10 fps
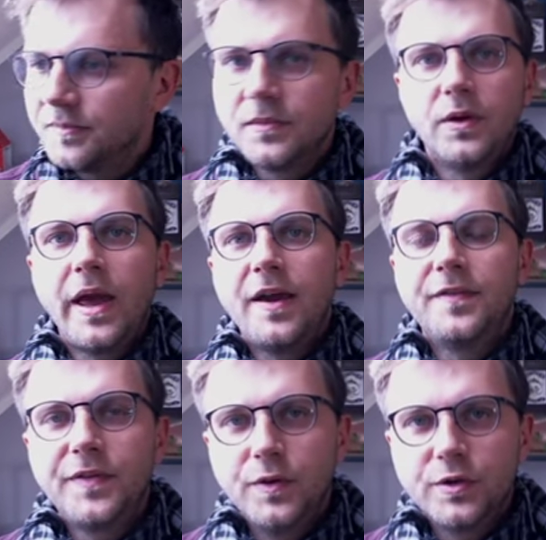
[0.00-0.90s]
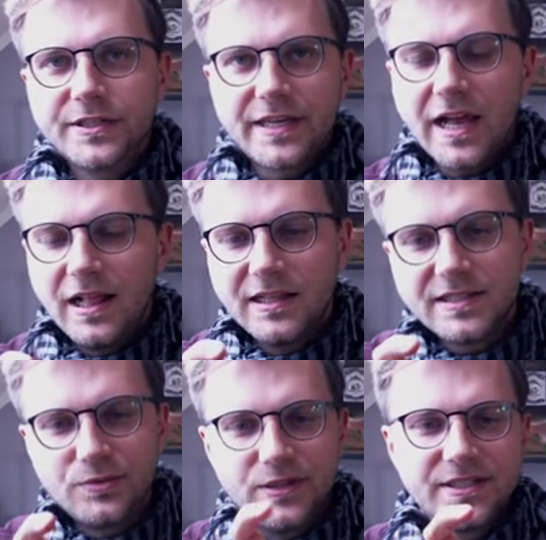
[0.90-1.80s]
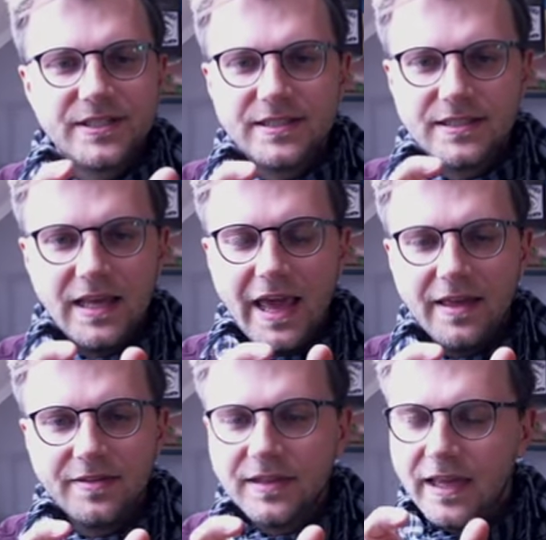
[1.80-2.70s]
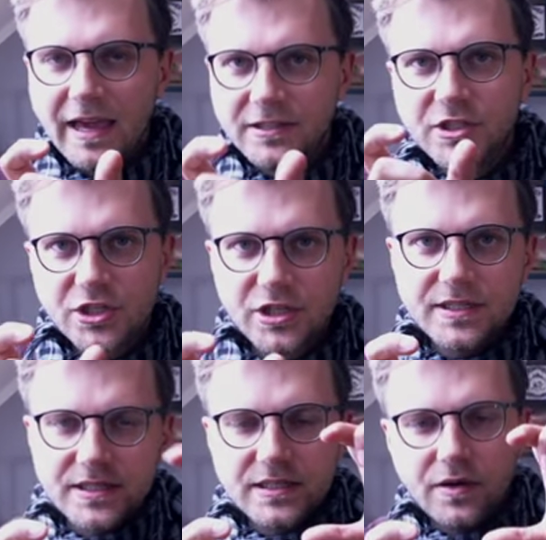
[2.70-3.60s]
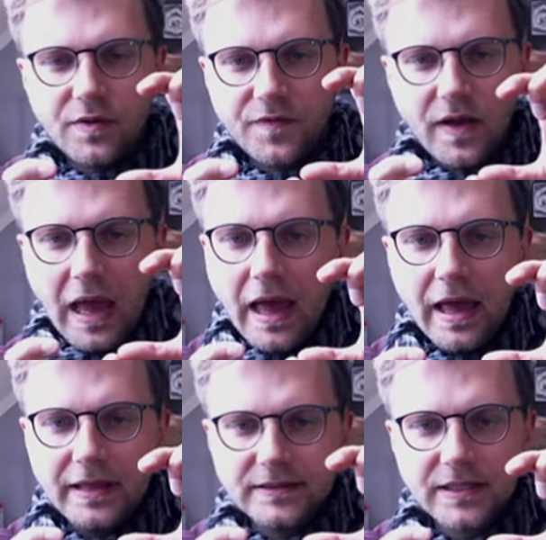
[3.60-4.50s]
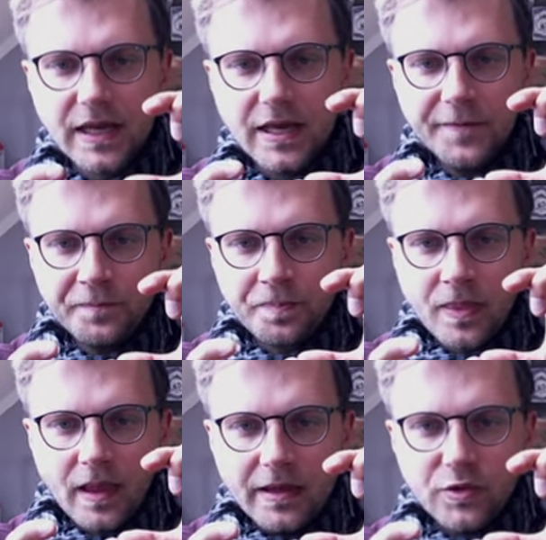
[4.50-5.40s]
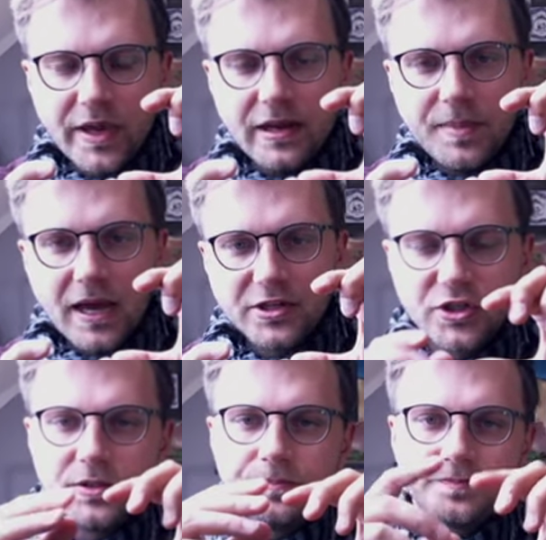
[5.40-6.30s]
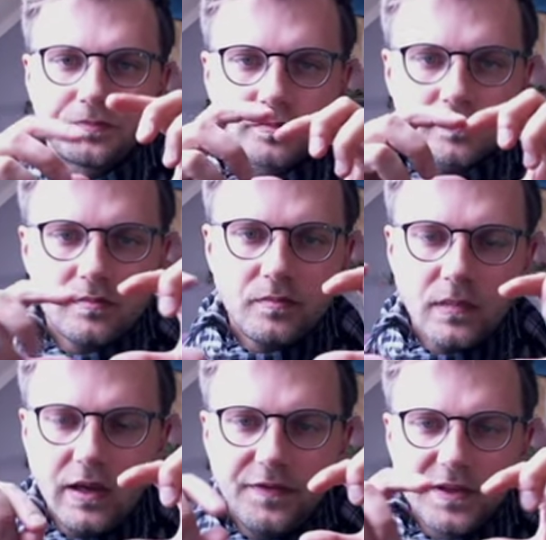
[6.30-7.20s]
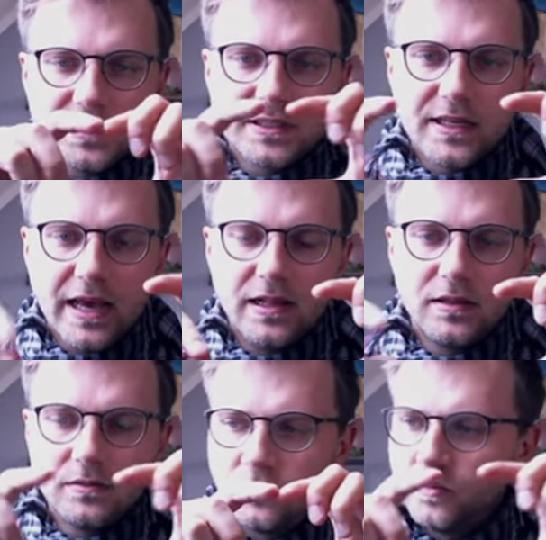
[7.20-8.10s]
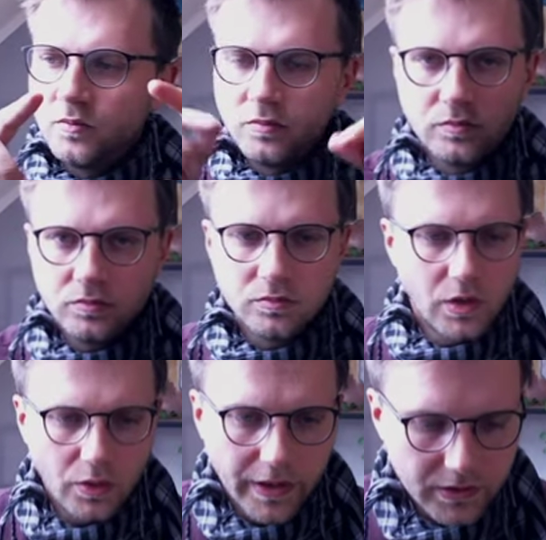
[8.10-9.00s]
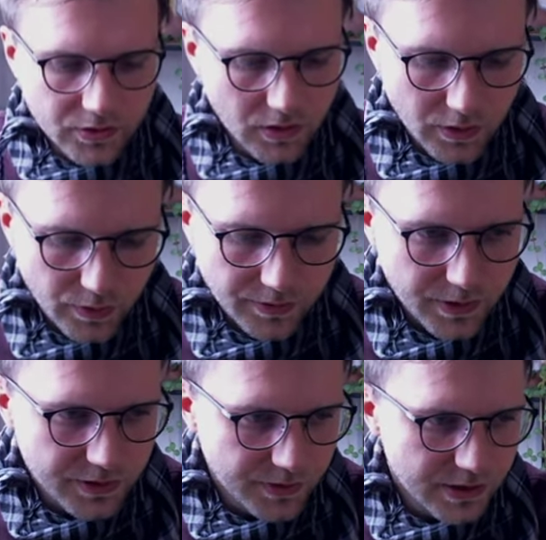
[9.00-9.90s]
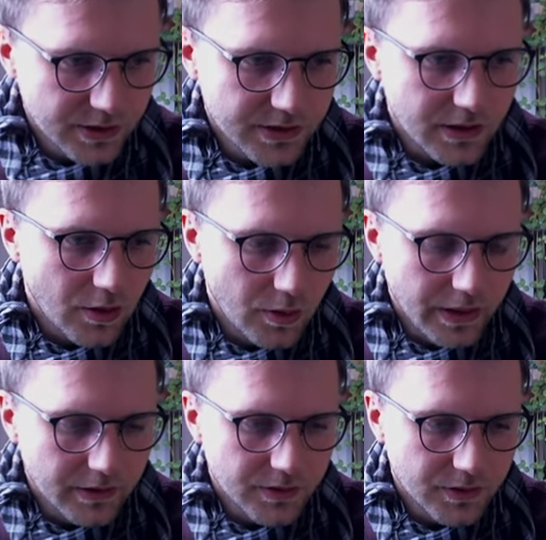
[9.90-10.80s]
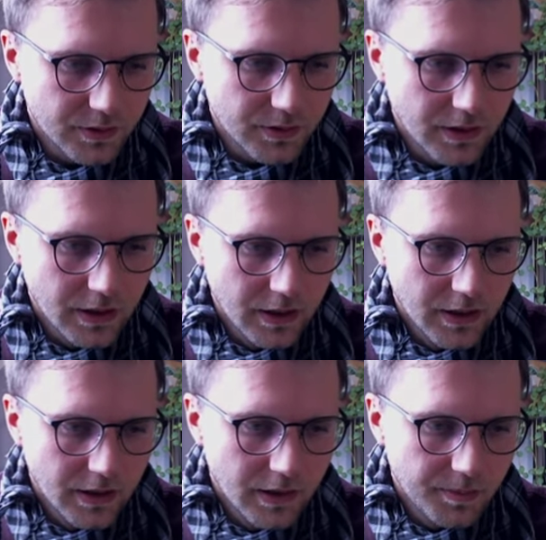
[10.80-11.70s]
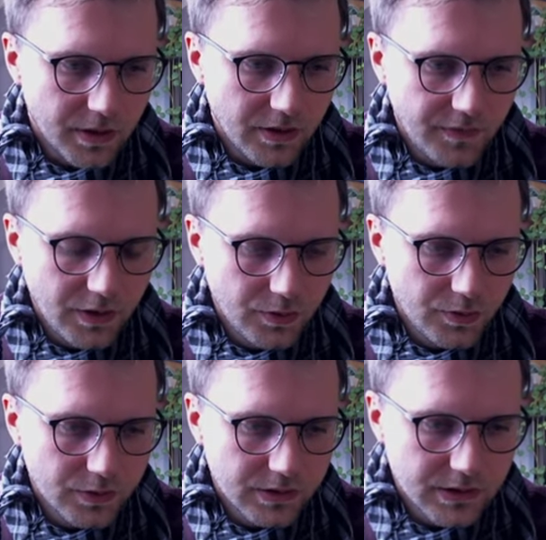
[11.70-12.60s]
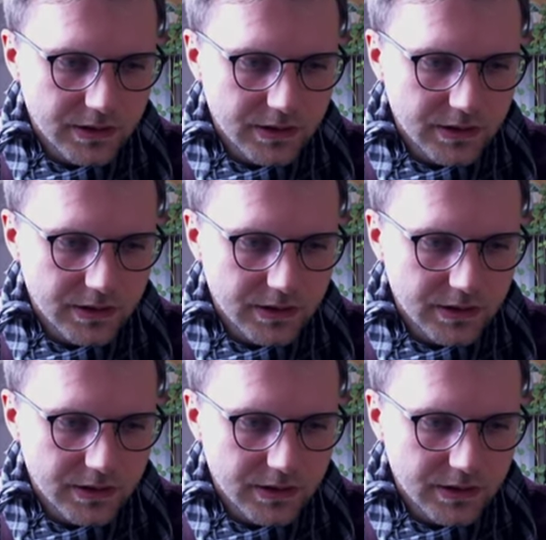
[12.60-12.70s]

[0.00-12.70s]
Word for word: you have your cells with the, the edges of, and, and you can imagine if this cell Oh, actually we, we, we just go into ParaView